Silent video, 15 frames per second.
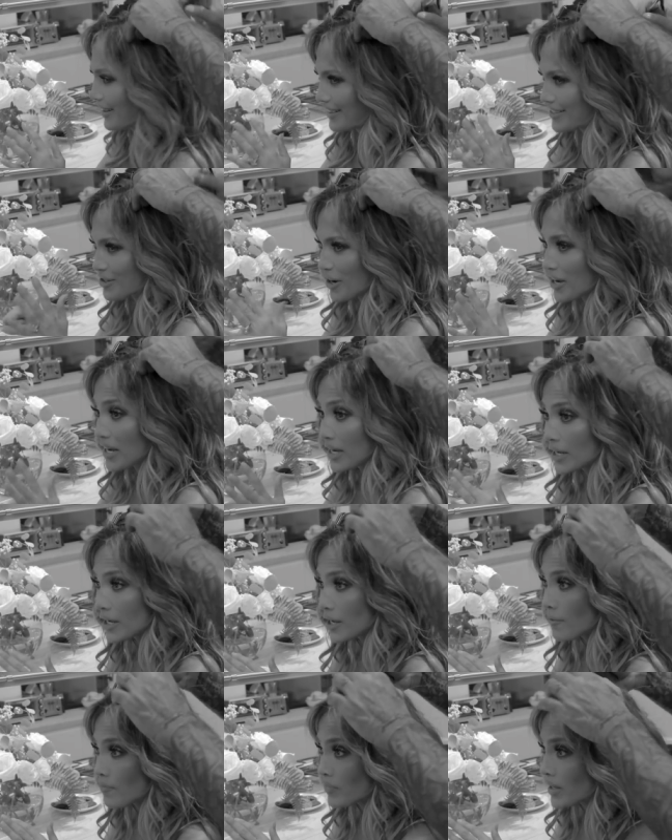I started hitting
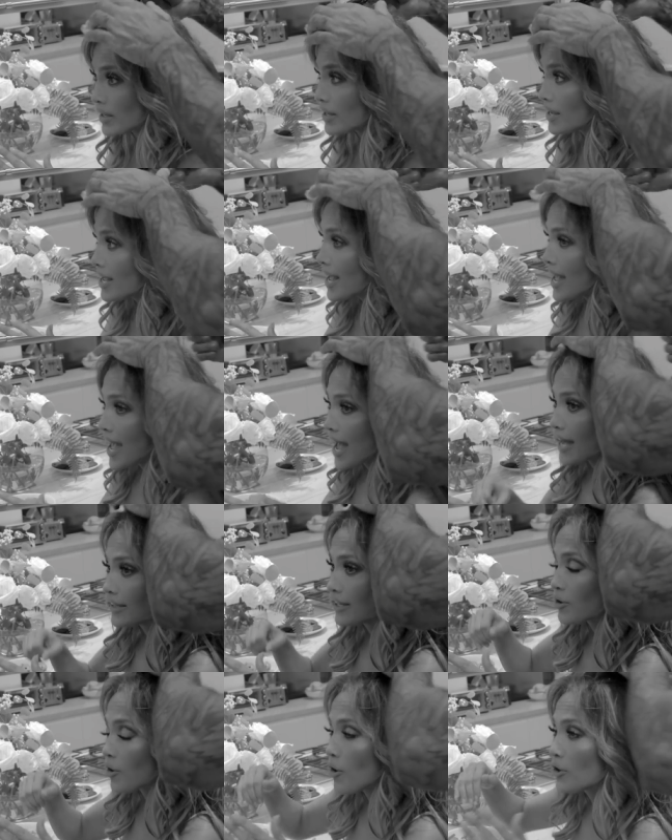it.
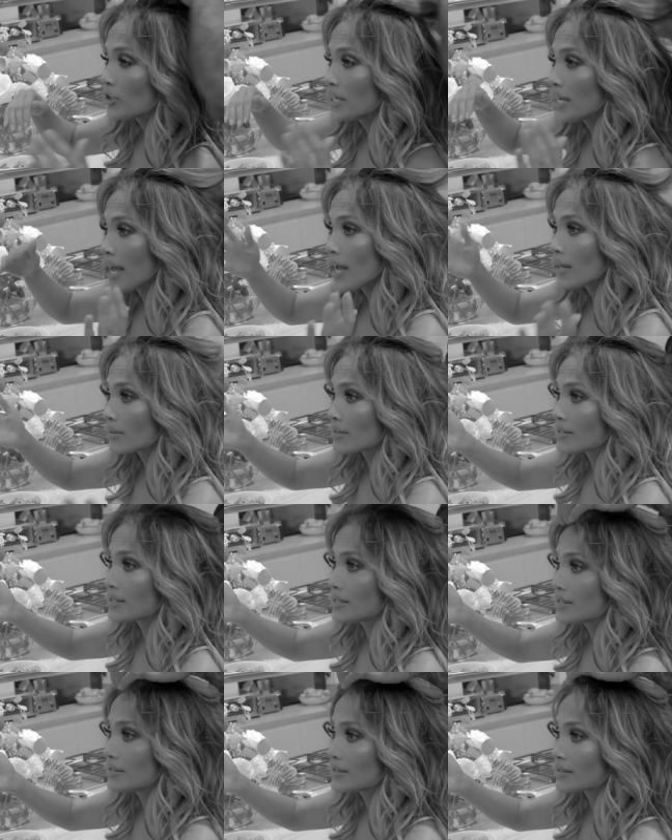And then all he had, because
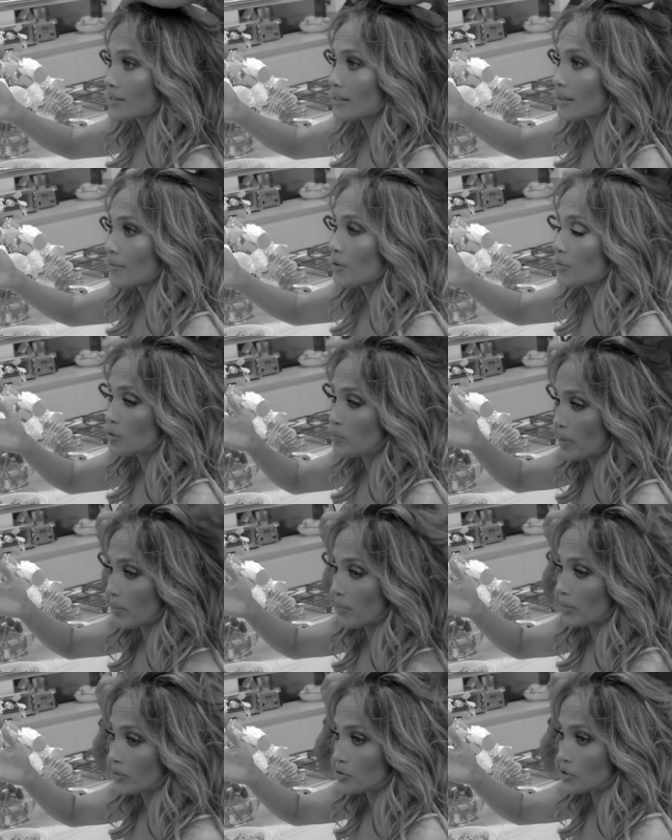he's it was
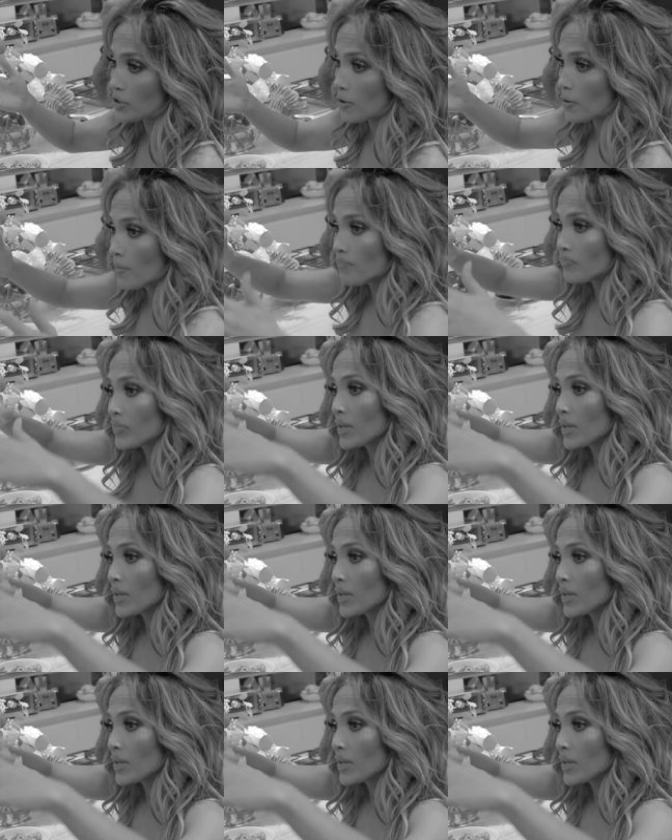Pitbull's show,